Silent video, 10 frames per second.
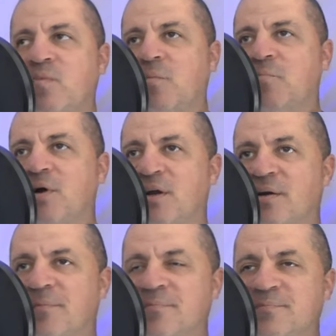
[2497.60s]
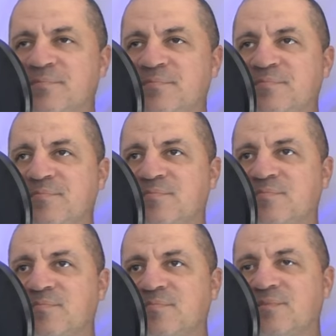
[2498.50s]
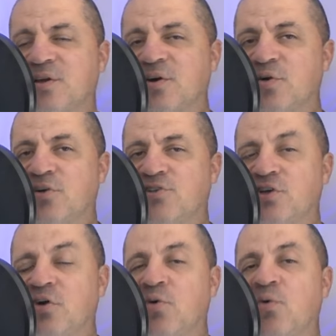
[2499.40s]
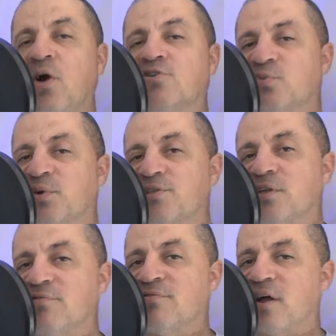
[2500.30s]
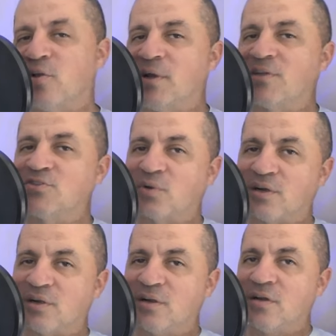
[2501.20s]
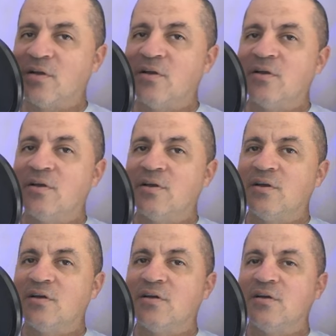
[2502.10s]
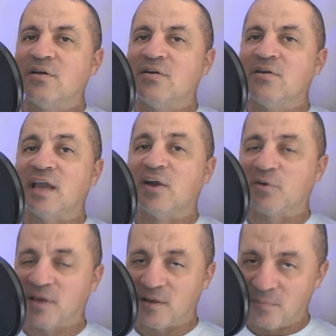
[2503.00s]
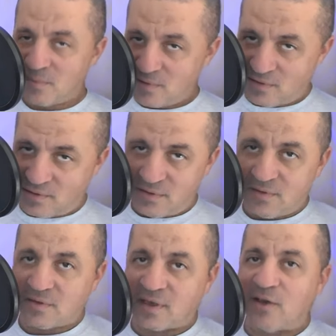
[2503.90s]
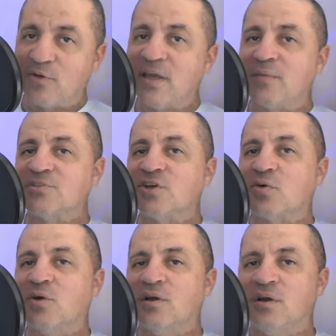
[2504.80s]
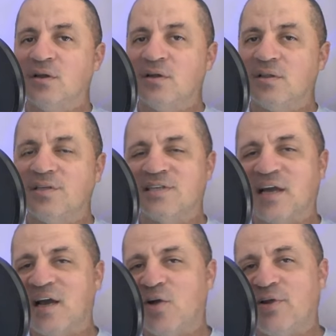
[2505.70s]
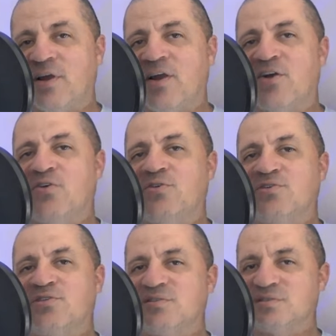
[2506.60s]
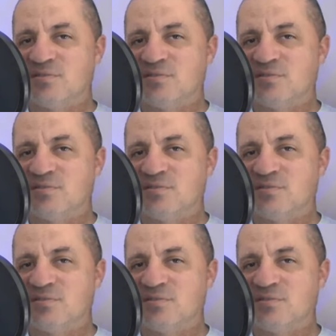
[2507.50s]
But um, you know, who knows? You know who also recently followed me on Twitter? Gail Kim. Gail Kim. So this guy over here who's